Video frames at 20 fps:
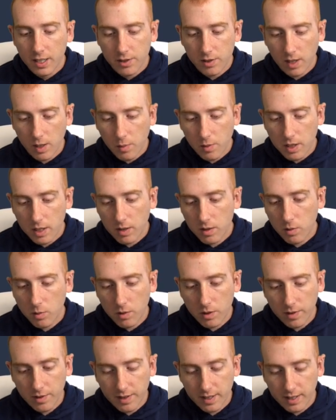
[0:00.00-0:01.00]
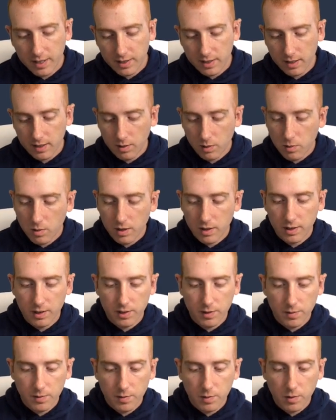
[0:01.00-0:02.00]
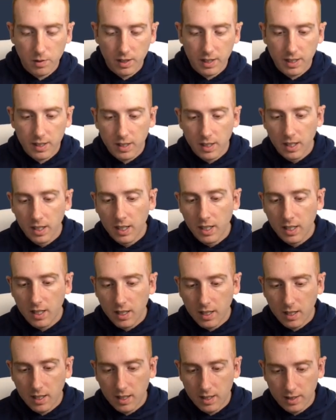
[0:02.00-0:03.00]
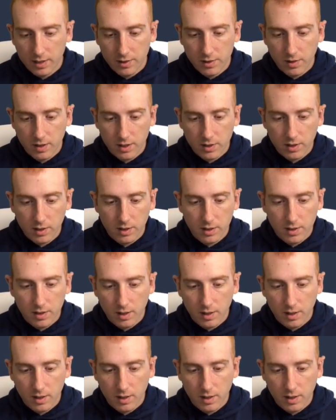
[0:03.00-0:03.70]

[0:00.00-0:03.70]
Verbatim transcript: So I want to order things in quantities of forty, uh, so that's good